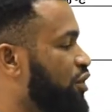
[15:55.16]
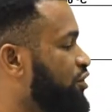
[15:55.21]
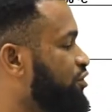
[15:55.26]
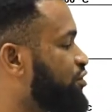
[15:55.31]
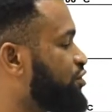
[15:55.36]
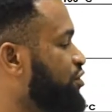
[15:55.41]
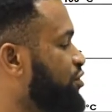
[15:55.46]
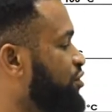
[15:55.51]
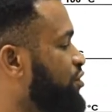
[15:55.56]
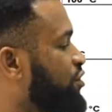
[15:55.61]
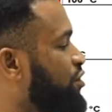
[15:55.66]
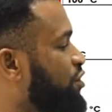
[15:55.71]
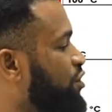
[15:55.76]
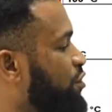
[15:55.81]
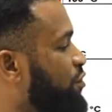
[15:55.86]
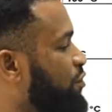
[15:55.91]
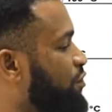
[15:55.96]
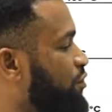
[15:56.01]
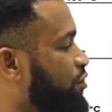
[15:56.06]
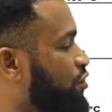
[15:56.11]
going to
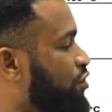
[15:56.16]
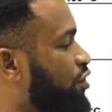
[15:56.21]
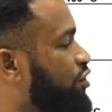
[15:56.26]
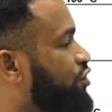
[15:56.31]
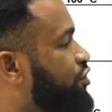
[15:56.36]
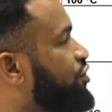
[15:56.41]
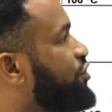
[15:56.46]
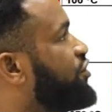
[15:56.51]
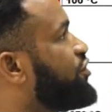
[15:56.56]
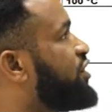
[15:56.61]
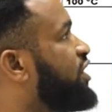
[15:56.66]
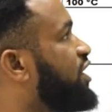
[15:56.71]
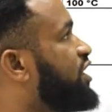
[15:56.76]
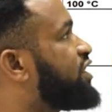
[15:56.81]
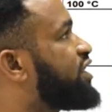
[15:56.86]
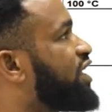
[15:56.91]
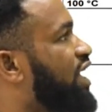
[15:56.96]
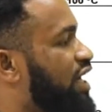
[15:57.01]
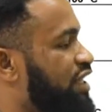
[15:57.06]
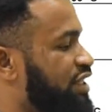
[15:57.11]
continue
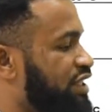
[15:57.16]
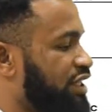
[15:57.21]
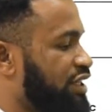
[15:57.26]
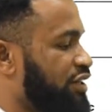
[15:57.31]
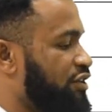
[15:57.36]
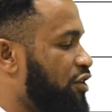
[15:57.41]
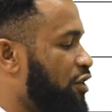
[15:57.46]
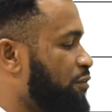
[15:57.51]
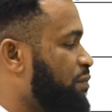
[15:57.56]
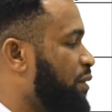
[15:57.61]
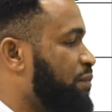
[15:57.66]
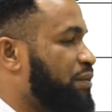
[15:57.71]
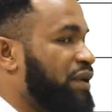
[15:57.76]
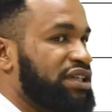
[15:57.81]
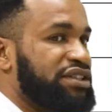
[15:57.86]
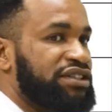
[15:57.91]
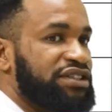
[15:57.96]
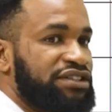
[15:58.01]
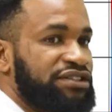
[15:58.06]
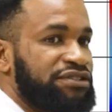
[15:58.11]
this at the upper
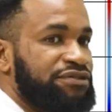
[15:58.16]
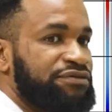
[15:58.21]
part.